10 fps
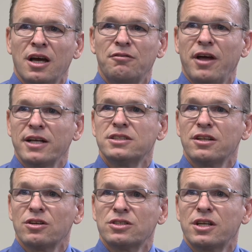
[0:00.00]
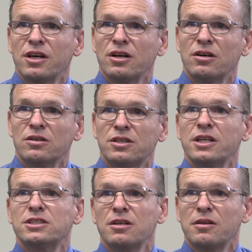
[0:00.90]
advancing their skill,
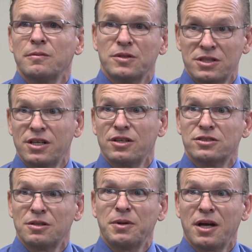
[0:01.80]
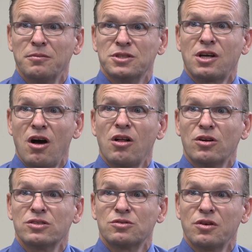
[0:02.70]
teaching them the skills to become
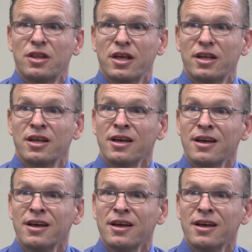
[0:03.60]
scholars within